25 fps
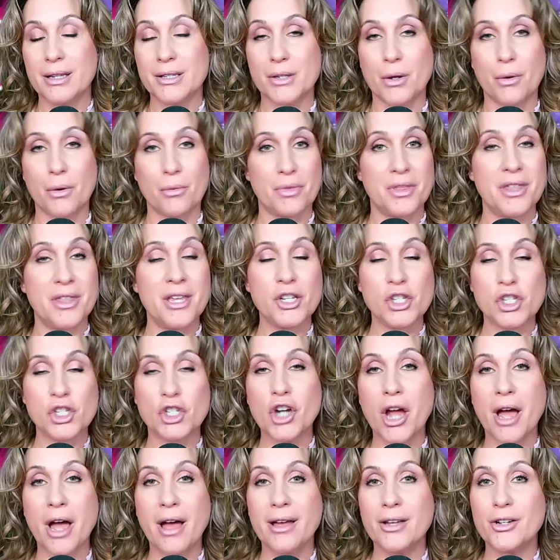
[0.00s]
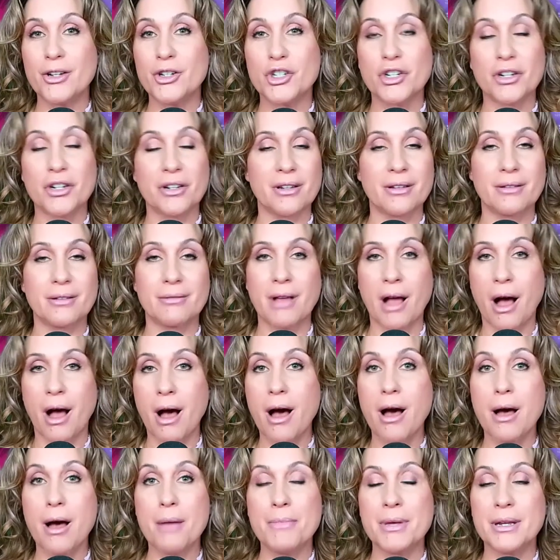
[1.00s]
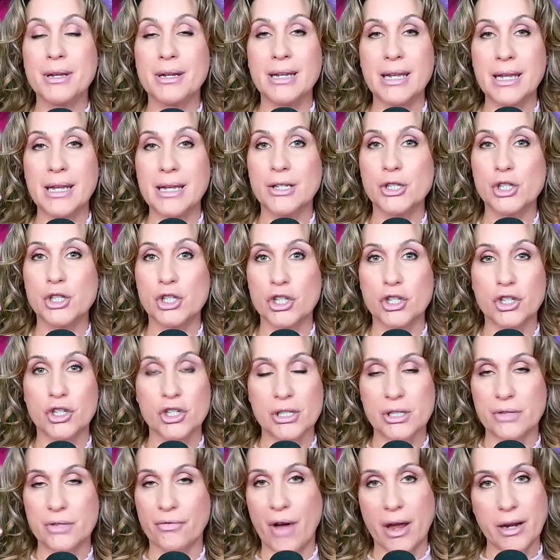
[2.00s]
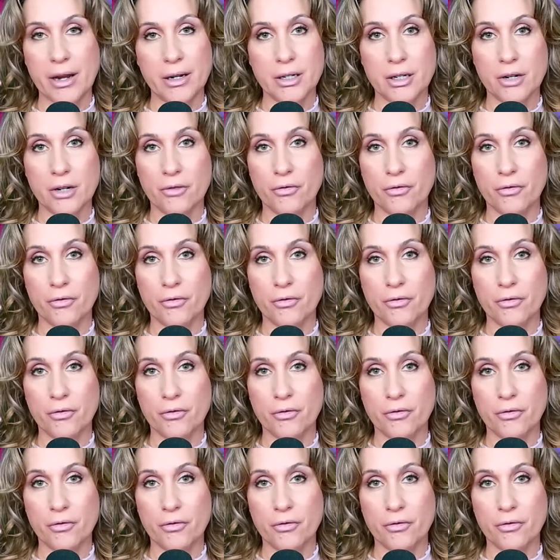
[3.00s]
so this judge, Cobb, needs to just find a